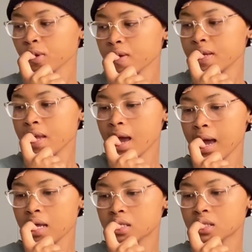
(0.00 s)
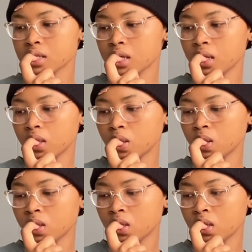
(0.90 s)
Yeah, so
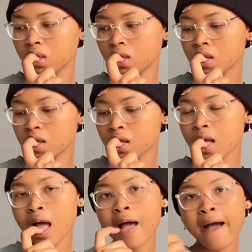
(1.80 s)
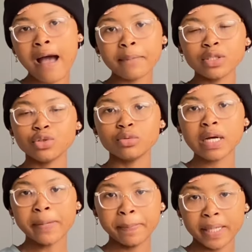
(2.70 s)
I'm gonna do
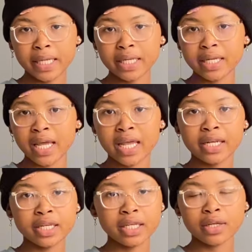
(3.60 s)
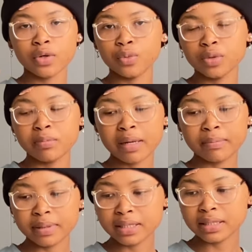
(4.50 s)
my bed and get on with my
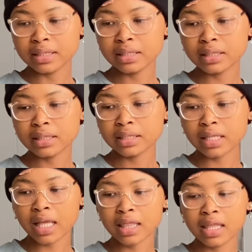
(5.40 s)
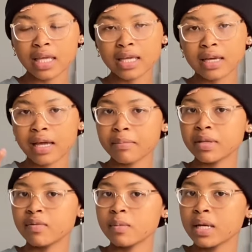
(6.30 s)
business. I think I'm
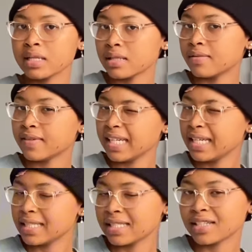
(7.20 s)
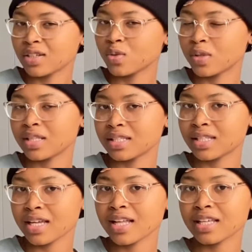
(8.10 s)
giving myself a head start with this
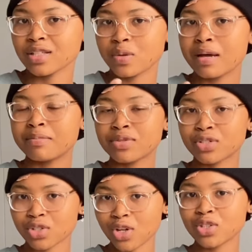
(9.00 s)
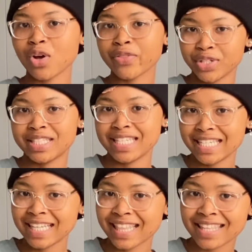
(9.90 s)
thing. That's why I'm starting on the
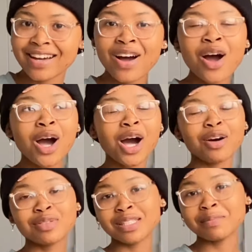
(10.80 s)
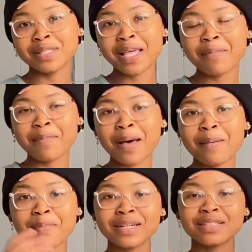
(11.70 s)
10th of September.
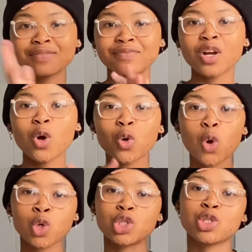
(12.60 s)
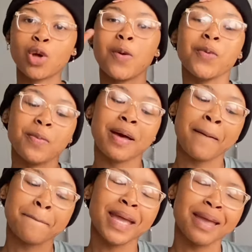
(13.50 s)
But it's Vlog October,
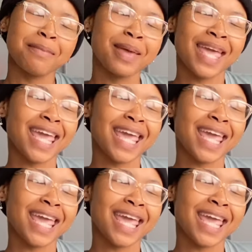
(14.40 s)
baby.